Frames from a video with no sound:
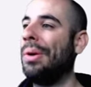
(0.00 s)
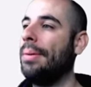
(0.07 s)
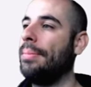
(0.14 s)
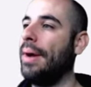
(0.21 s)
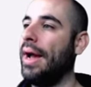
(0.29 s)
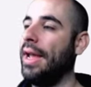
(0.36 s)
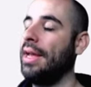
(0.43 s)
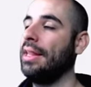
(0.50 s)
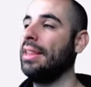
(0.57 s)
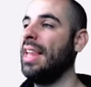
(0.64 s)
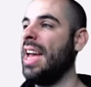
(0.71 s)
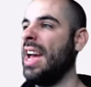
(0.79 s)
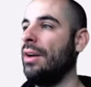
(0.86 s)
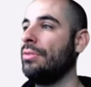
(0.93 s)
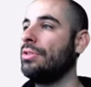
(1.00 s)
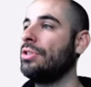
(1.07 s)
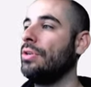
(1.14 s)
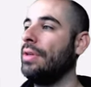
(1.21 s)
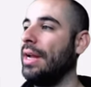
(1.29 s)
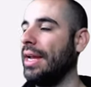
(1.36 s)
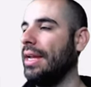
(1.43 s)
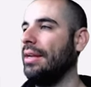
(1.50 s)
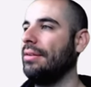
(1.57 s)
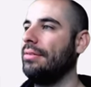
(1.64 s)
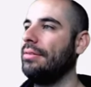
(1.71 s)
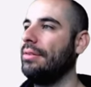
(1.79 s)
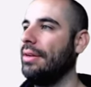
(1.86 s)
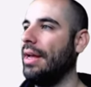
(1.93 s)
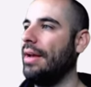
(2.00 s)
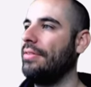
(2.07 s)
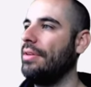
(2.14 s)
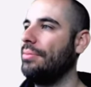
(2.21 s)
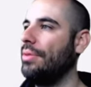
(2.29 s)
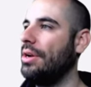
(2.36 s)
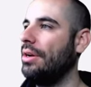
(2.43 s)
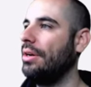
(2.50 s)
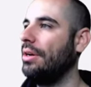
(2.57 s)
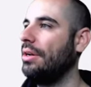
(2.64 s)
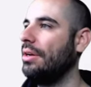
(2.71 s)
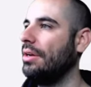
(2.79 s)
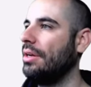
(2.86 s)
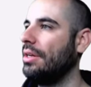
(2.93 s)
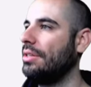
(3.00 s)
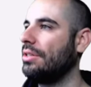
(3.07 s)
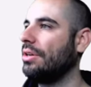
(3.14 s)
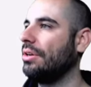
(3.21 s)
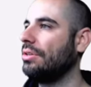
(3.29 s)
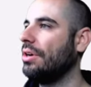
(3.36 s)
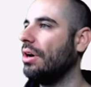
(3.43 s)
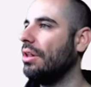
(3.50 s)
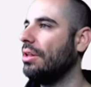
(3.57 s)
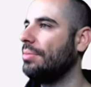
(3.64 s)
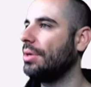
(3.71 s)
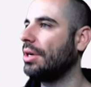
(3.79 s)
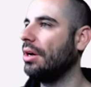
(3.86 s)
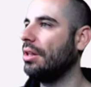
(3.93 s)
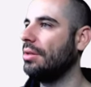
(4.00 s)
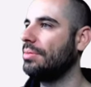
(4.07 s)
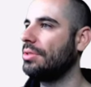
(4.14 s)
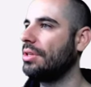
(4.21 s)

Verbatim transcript: my layout so that I can have them rendered. Is it called column or columns?